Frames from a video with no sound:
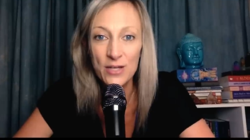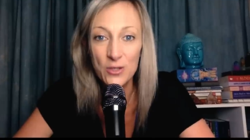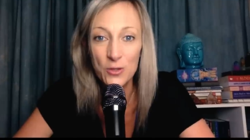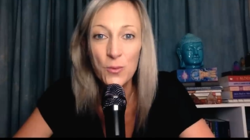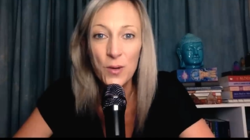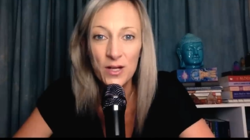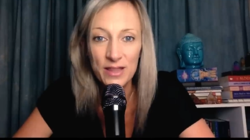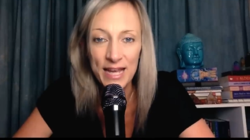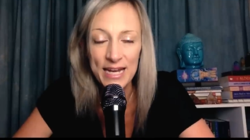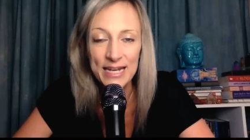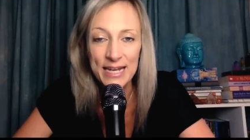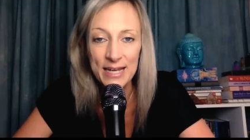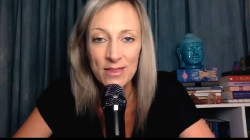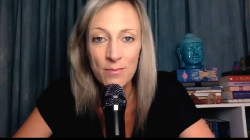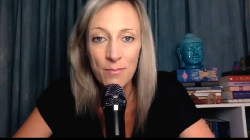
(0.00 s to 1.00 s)
You are
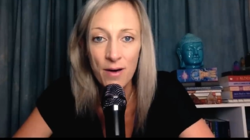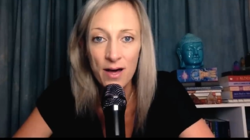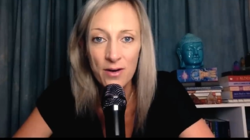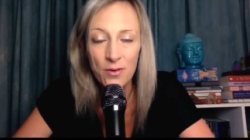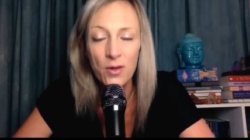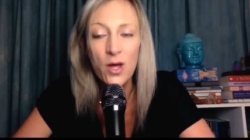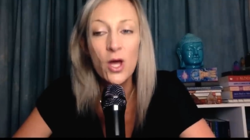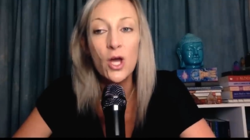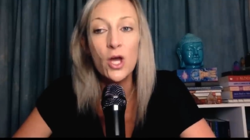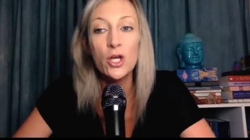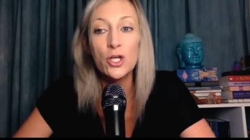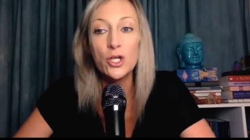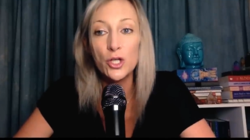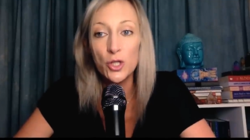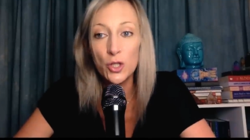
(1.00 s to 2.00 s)
lightning in the bottle.
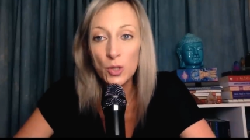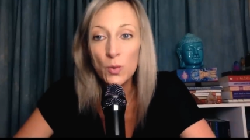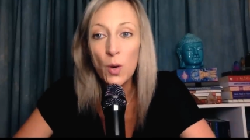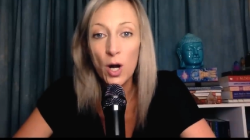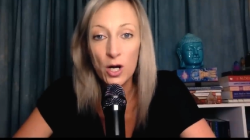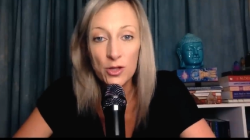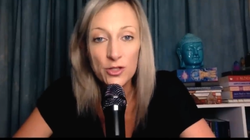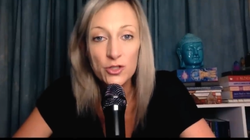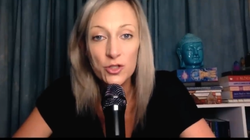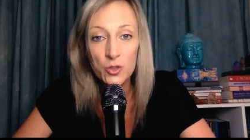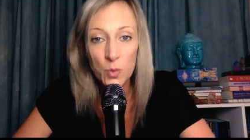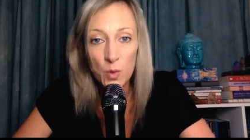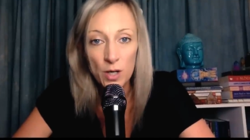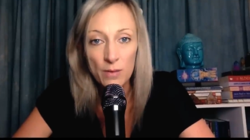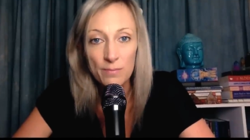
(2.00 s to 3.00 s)
You are the
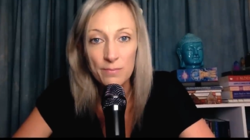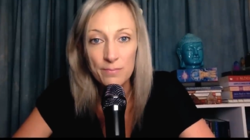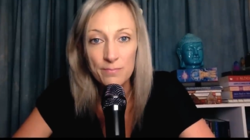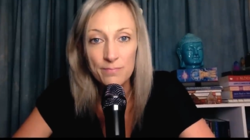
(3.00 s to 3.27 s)
storm.